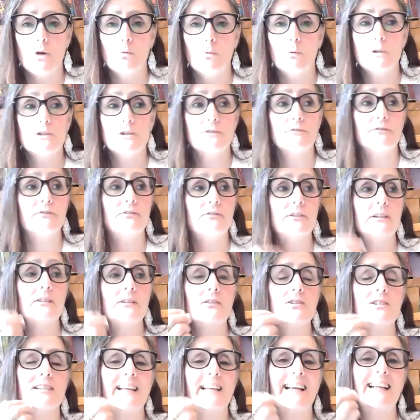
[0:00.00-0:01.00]
which
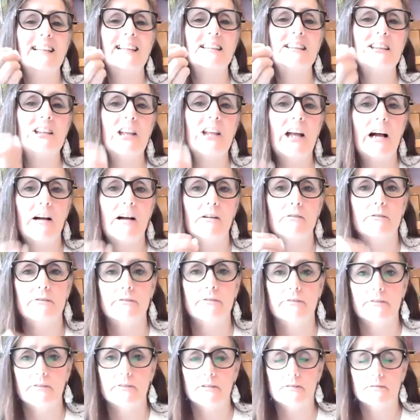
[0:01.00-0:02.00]
feels like
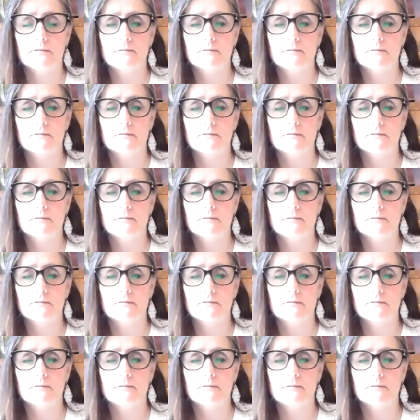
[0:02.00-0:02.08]
love.